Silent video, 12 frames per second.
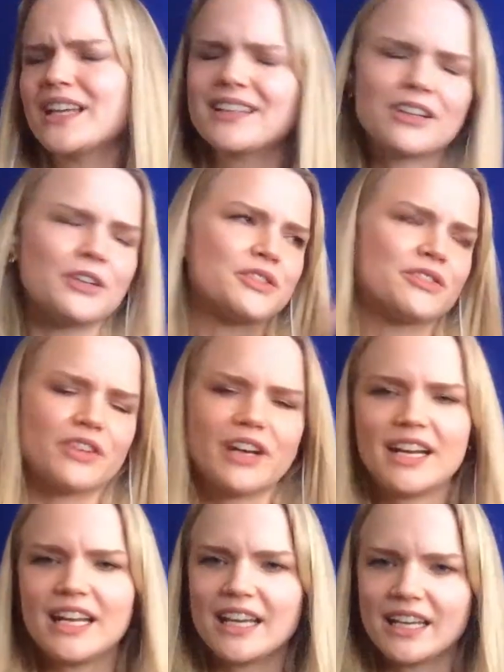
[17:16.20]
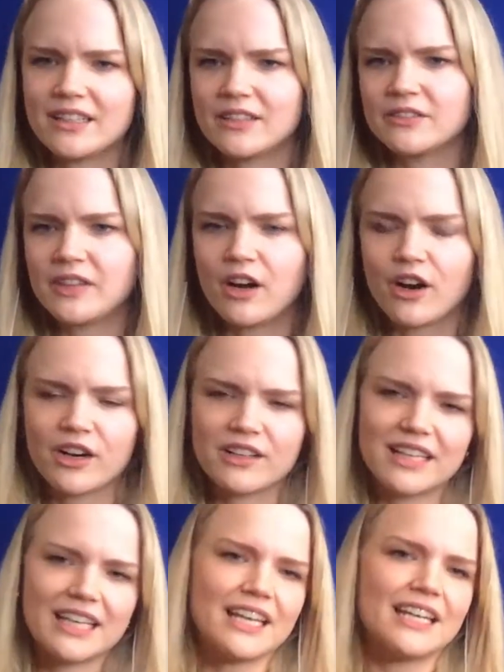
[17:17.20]
that goes for any kind of
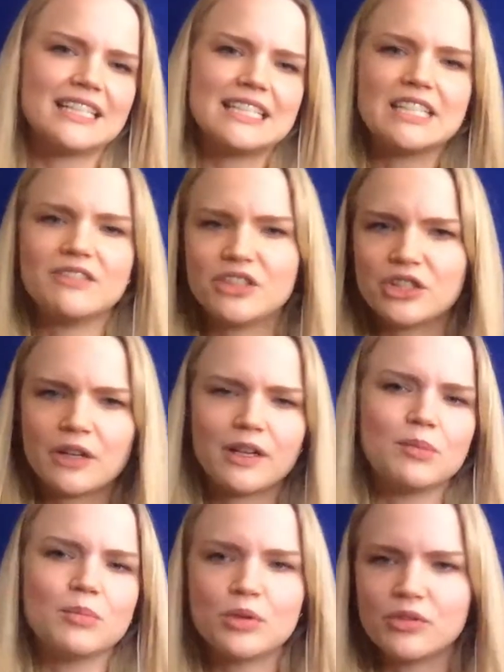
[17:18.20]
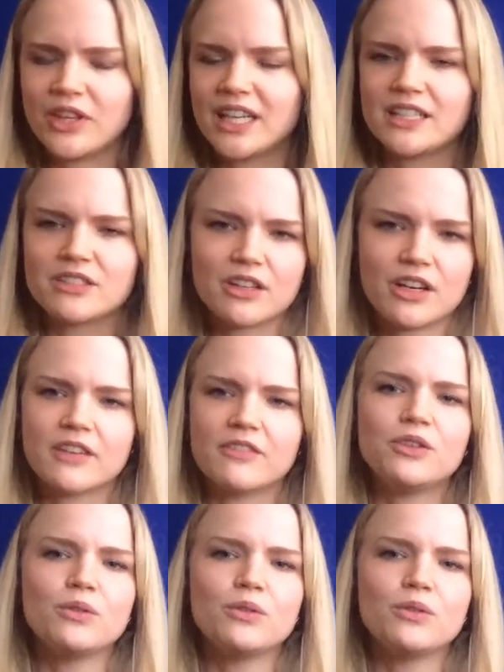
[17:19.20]
art, like any TV show, any movie, any song.